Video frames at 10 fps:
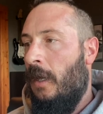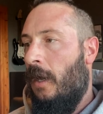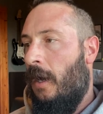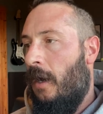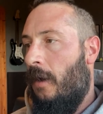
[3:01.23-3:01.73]

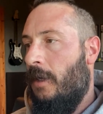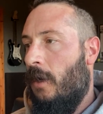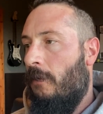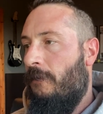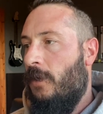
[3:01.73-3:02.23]
Uh, you
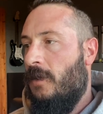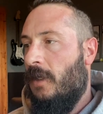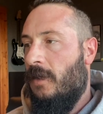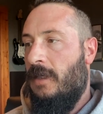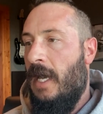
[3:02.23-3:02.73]
know, a few
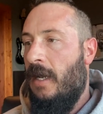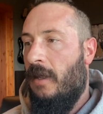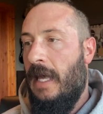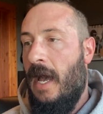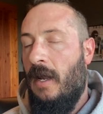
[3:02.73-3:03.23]
sets of ten
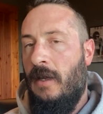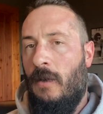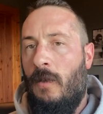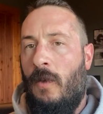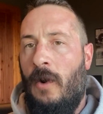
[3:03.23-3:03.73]
of that in
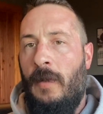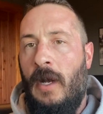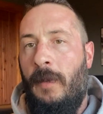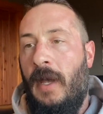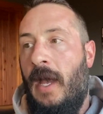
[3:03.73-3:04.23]
a
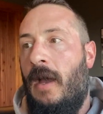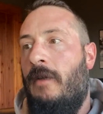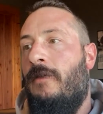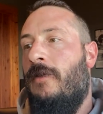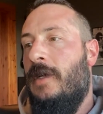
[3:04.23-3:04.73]
warm-up
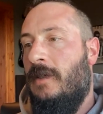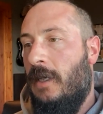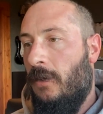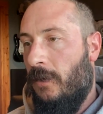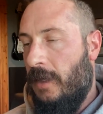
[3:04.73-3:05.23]
every
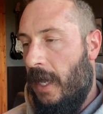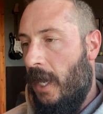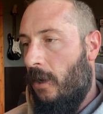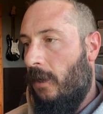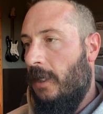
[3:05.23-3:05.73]
single
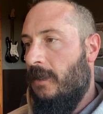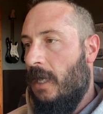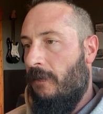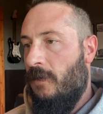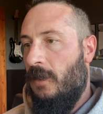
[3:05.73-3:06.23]
day, or at least
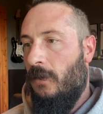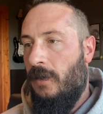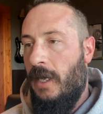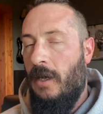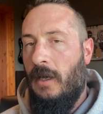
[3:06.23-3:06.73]
every single
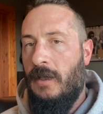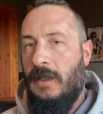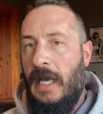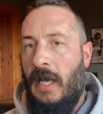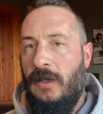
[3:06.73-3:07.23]
day you're going to
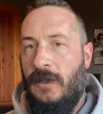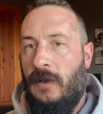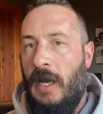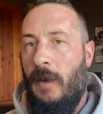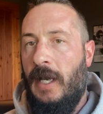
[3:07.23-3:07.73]
snatch, is a
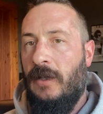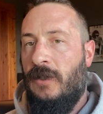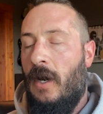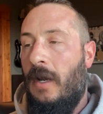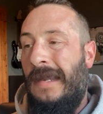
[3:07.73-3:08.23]
great way to get
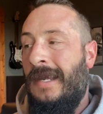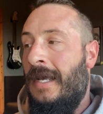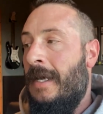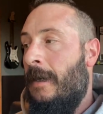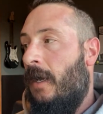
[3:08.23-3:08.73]
started.
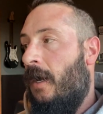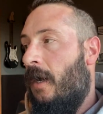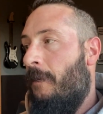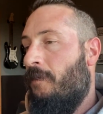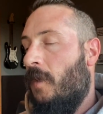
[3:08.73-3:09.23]

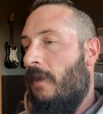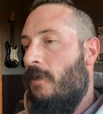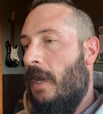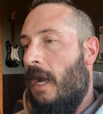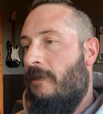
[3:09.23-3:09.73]
Um, if
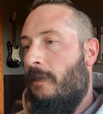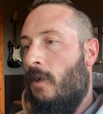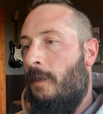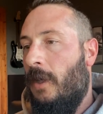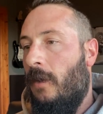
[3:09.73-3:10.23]
you have the
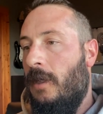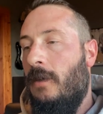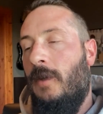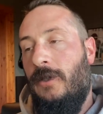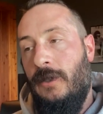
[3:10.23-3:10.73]
mobility,
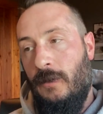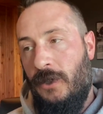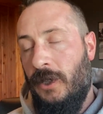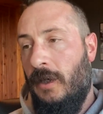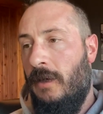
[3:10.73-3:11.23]
which you
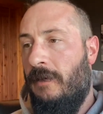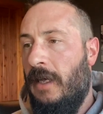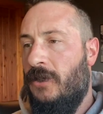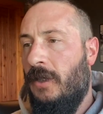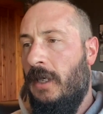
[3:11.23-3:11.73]
should
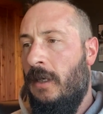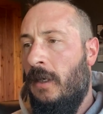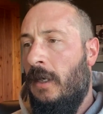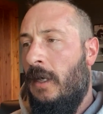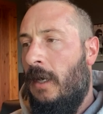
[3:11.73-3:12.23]
eventually,
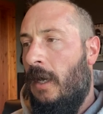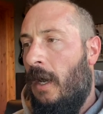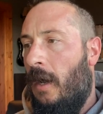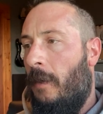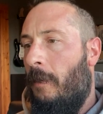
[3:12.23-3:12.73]

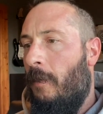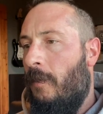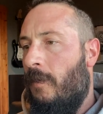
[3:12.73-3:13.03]
Um,